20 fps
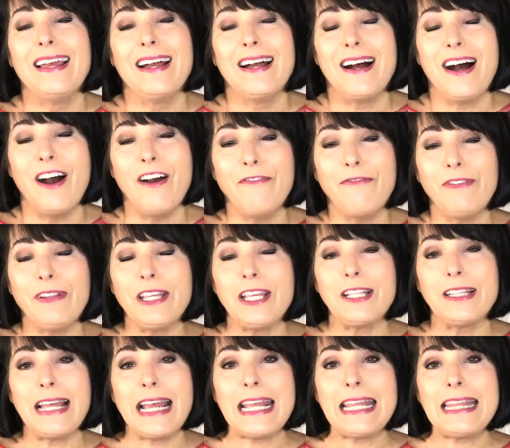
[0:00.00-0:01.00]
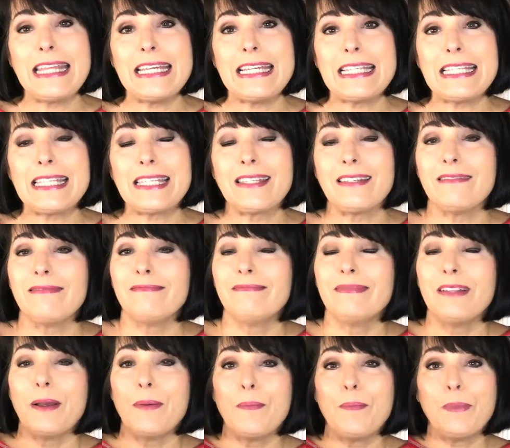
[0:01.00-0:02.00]
Hopefully you like this.
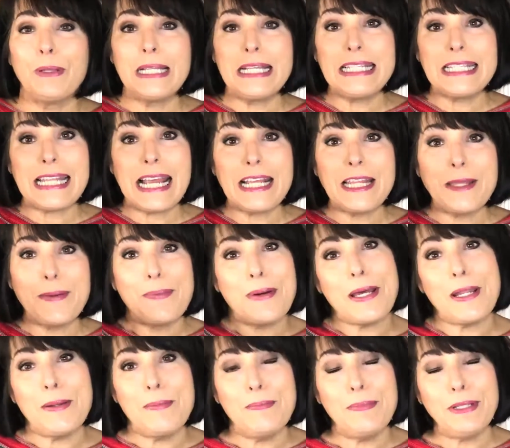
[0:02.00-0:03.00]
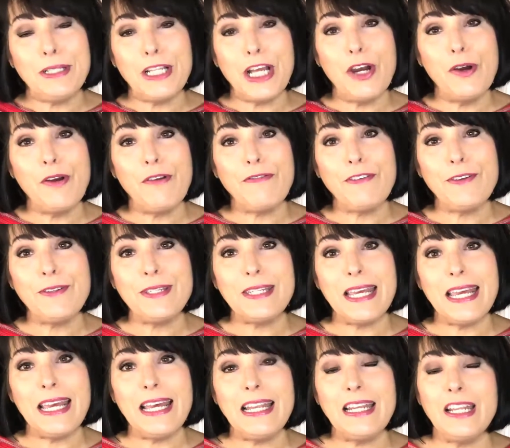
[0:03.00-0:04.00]
Please like the button below if you
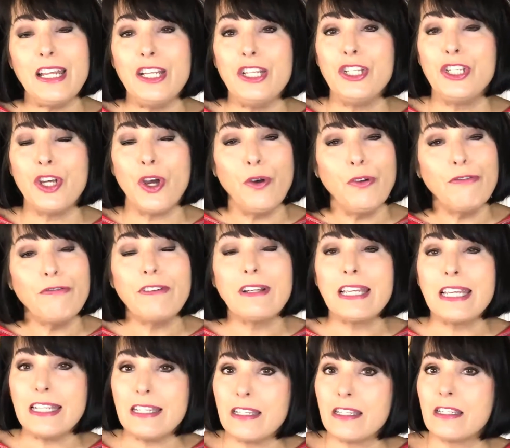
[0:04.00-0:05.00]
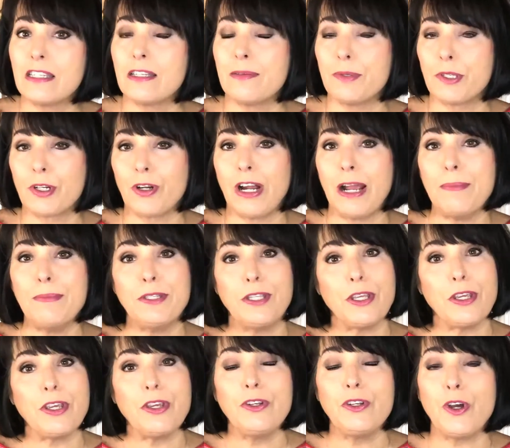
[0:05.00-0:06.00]
did. Don't forget to subscribe
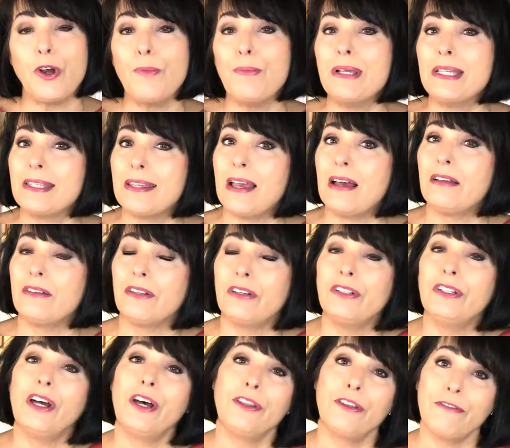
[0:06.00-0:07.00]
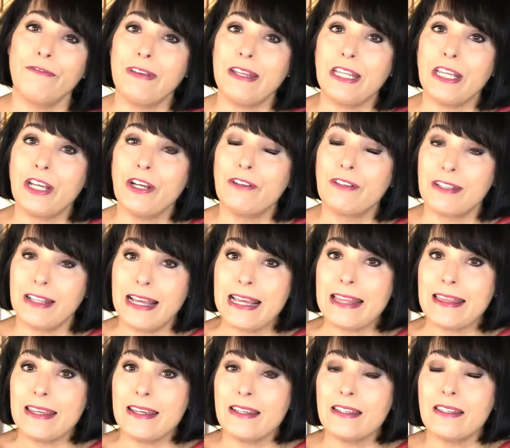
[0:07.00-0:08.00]
so you don't miss out on other videos
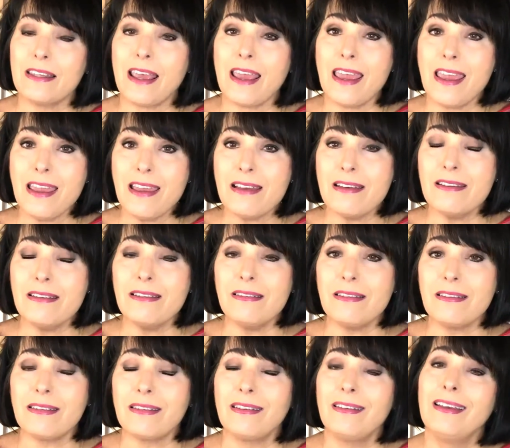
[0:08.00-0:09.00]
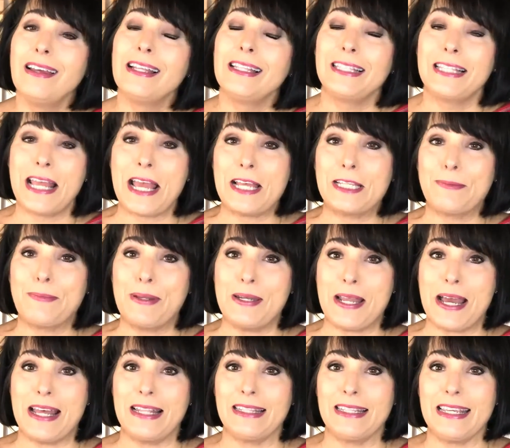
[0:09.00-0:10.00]
like this. And last but
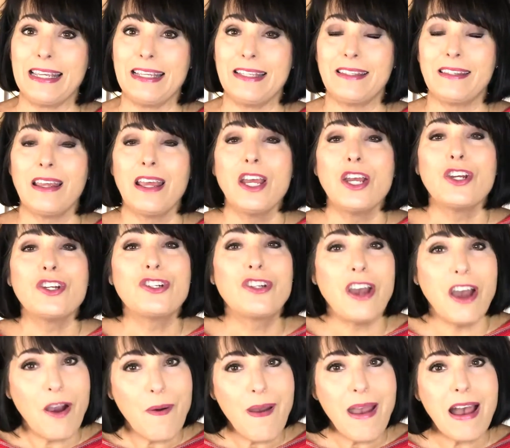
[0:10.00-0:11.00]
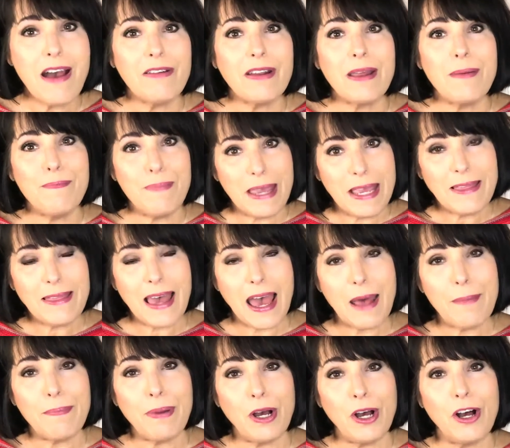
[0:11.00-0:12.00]
not least, go out and be
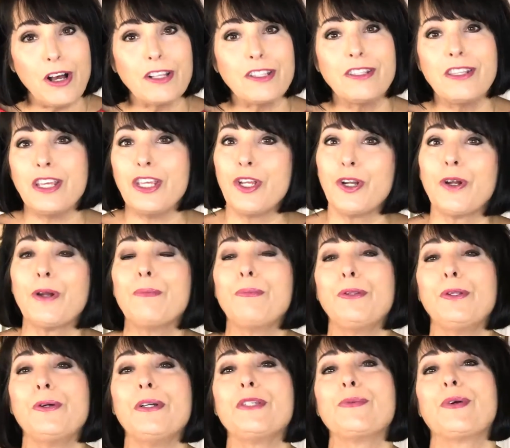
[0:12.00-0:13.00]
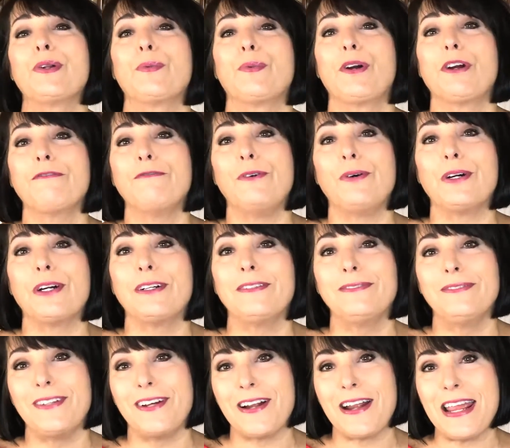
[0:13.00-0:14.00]
that boss that your employees want to work
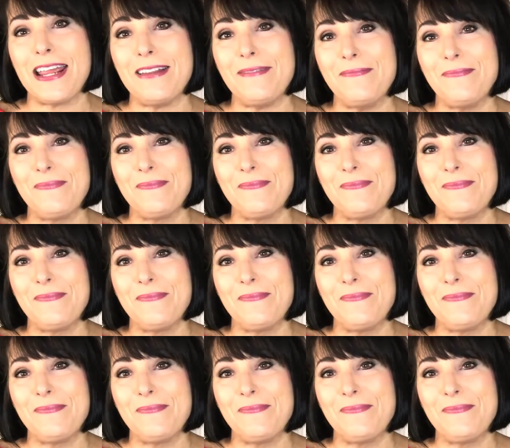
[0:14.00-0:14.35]
for. All right.